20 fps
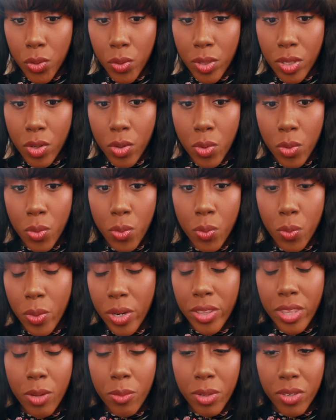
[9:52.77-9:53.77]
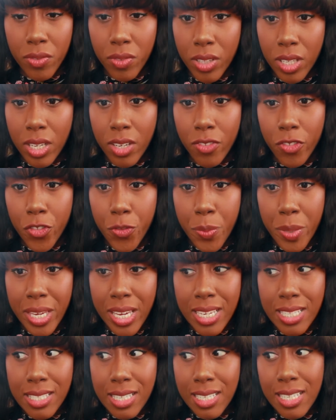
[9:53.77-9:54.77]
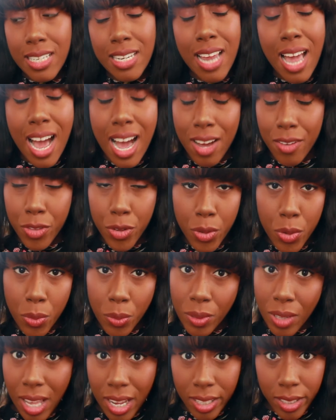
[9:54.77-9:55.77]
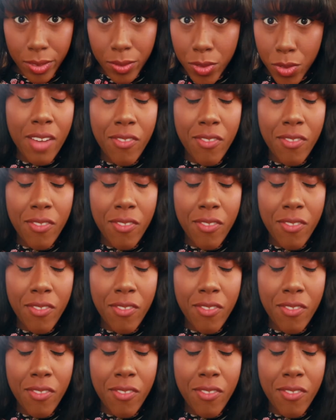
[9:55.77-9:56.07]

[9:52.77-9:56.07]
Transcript: and who where they would have lived because they didn't have their own lives.